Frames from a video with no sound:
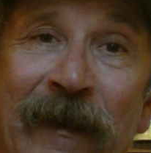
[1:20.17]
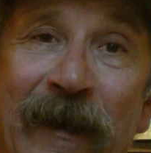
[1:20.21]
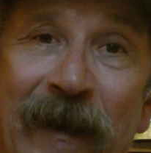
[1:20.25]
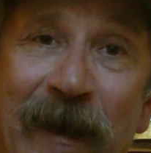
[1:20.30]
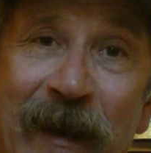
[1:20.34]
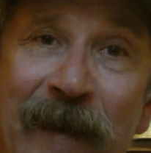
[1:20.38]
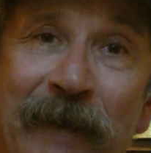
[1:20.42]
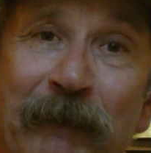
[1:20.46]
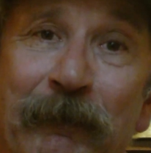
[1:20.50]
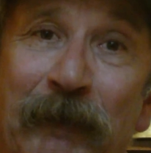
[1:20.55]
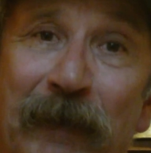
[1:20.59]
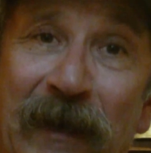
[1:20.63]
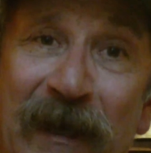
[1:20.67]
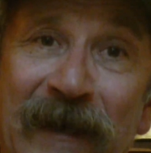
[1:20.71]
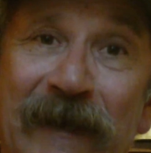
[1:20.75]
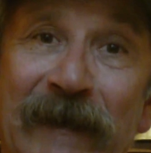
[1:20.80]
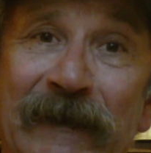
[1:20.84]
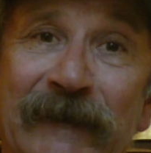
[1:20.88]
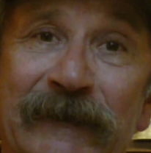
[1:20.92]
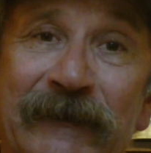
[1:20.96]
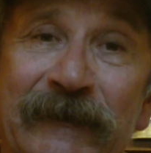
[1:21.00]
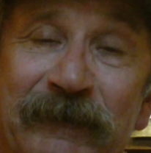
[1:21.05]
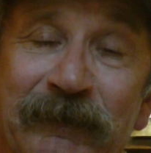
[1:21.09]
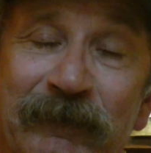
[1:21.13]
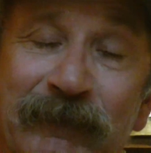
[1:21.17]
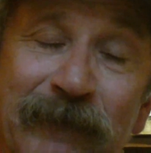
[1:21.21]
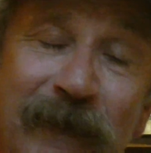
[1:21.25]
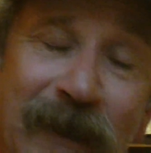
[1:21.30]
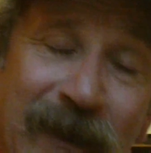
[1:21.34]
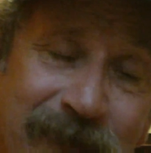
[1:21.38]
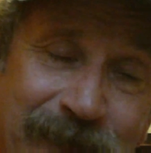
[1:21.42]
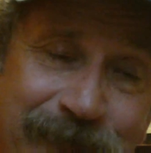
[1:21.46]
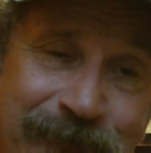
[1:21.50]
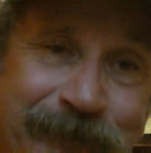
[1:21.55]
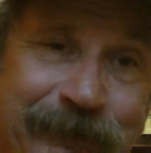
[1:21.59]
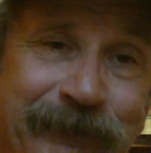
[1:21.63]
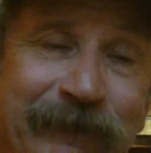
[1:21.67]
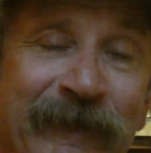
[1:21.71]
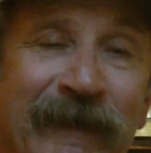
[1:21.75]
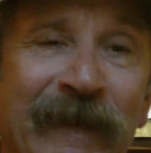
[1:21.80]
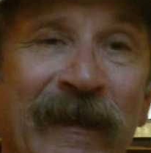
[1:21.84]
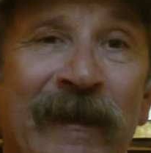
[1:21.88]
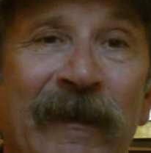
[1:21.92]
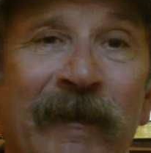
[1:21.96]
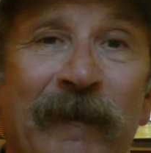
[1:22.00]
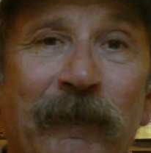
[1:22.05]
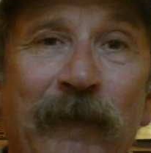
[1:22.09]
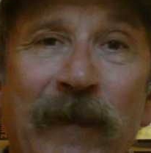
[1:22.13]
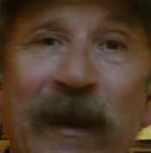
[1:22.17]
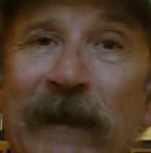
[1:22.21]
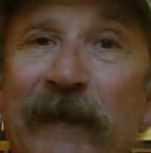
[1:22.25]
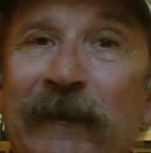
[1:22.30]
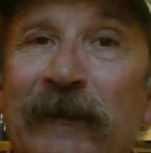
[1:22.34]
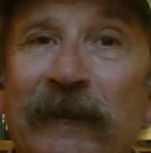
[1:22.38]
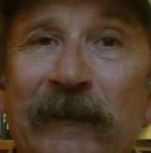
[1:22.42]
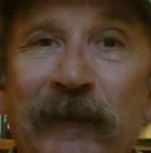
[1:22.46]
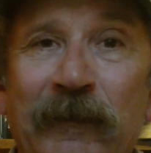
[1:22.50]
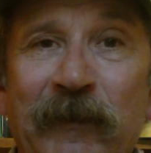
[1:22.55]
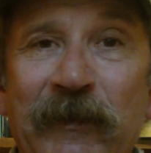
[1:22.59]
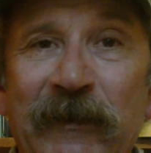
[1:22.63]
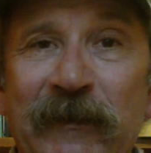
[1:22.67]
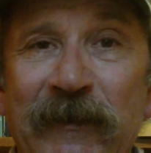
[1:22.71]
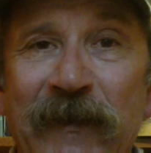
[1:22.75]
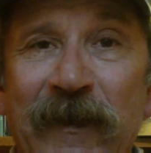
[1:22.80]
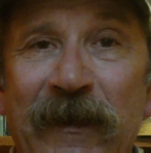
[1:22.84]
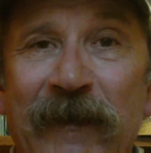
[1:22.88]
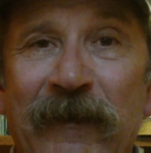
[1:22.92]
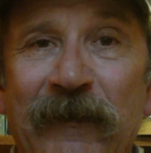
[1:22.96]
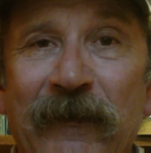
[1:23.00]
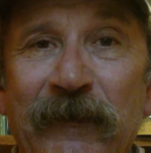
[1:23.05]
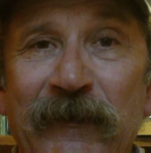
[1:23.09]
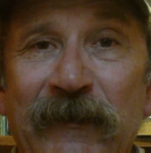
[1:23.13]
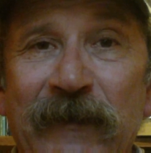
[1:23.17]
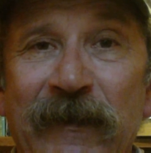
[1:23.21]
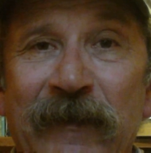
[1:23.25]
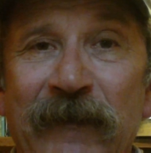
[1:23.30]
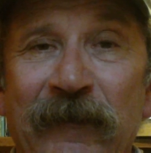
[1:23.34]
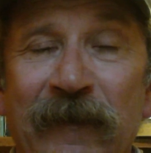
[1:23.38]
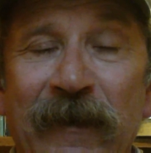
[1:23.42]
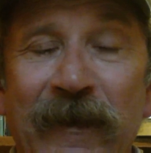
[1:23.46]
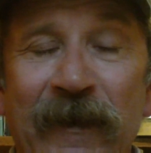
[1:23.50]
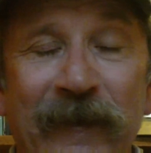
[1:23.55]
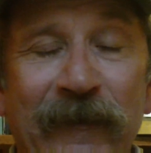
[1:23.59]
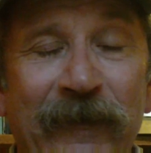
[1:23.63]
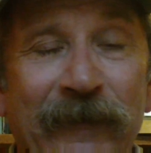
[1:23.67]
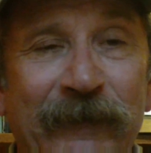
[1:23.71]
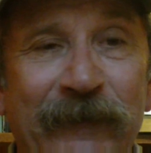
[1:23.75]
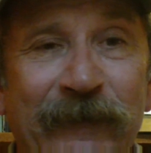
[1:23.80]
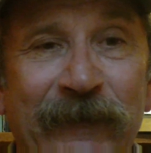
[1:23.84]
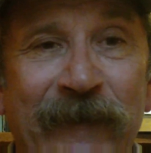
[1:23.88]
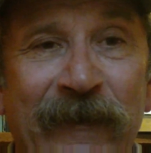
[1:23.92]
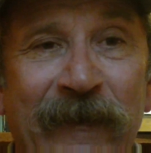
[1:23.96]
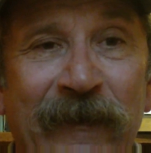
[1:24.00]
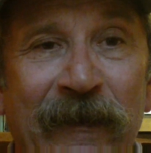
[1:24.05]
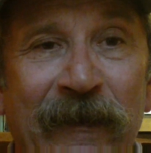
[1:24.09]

And that bites. But back to the Pacheco generator.